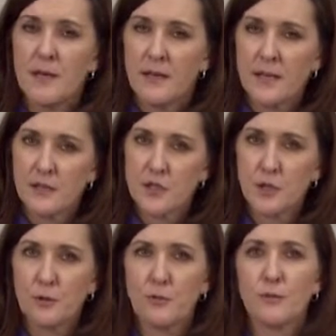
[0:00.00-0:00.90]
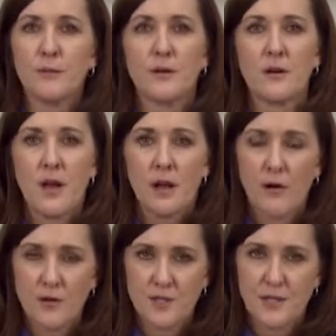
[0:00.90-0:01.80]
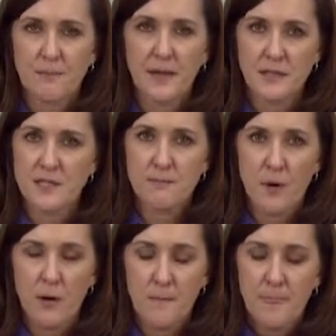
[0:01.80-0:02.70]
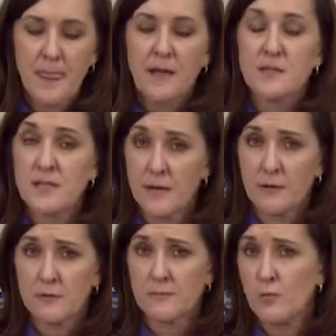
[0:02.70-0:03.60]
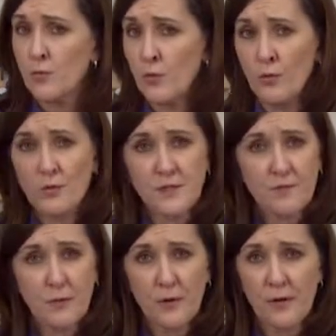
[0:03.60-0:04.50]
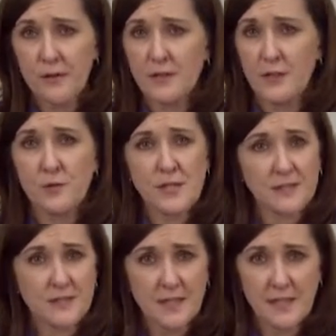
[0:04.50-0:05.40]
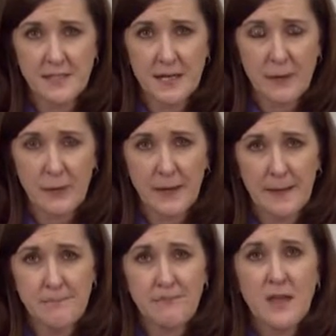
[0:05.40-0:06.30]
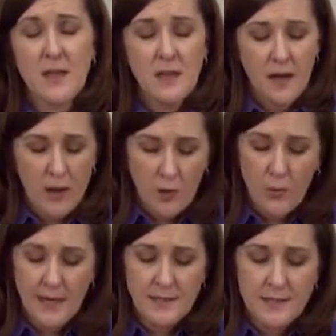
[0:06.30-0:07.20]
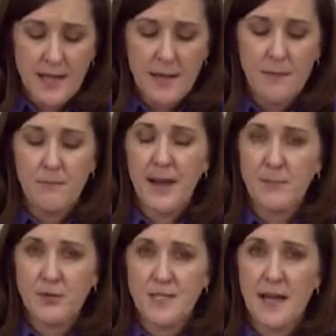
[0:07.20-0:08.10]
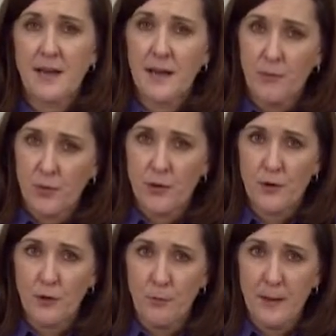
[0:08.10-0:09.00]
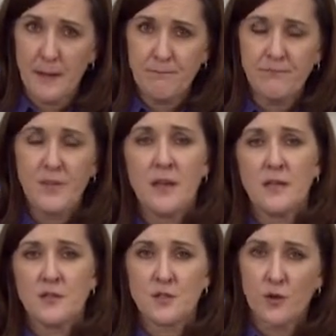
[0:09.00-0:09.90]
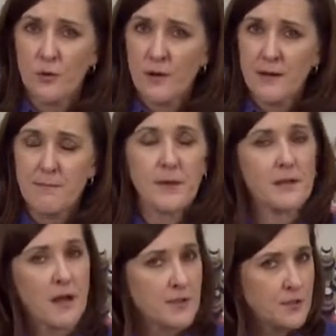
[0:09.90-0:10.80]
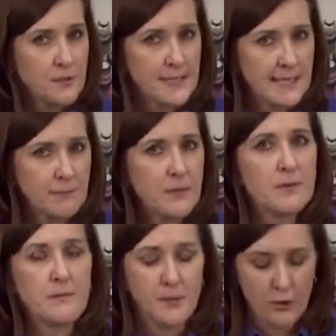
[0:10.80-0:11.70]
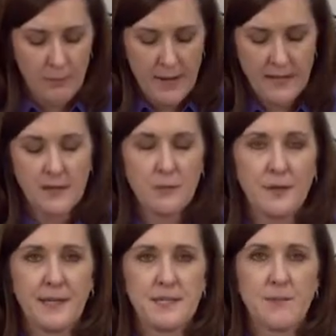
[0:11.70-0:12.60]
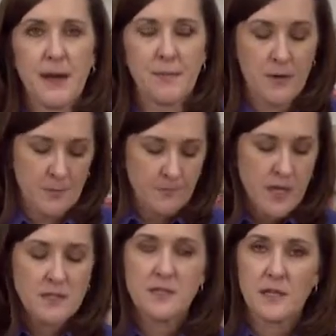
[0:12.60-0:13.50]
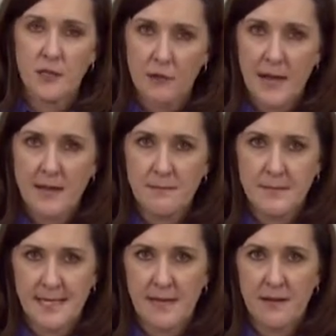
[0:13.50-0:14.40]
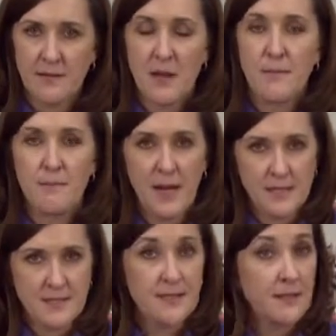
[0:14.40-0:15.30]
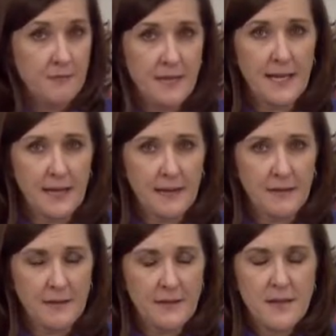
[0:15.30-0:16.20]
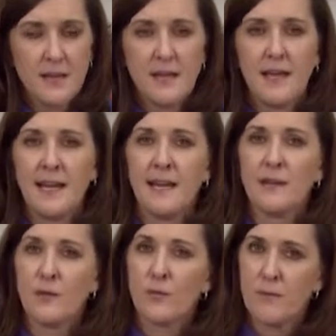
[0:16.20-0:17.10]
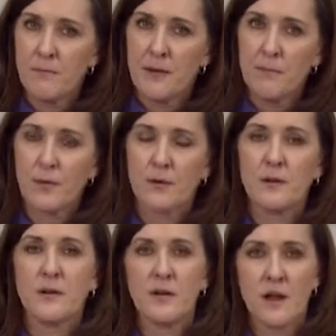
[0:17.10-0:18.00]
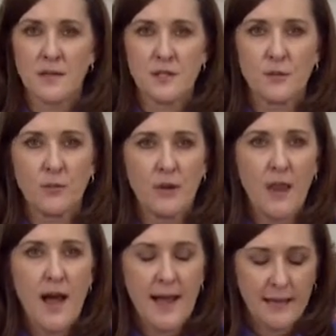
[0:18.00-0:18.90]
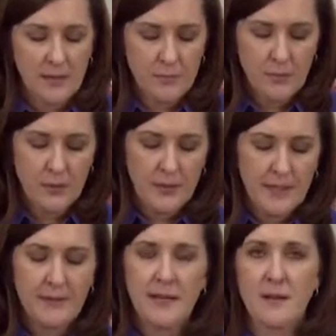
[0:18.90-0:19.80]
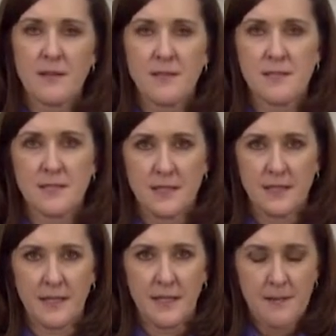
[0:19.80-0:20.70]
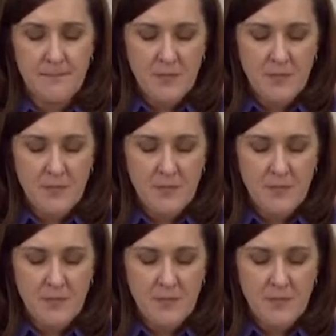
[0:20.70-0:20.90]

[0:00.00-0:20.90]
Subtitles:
in a tube or something small. So rules for using a sticky tearaway. Always paper side up when you're hooping. Score it, but not too deep. Peel back the release paper. Stick your item down. Baste it if you can. And remember not to rely completely on the sticky.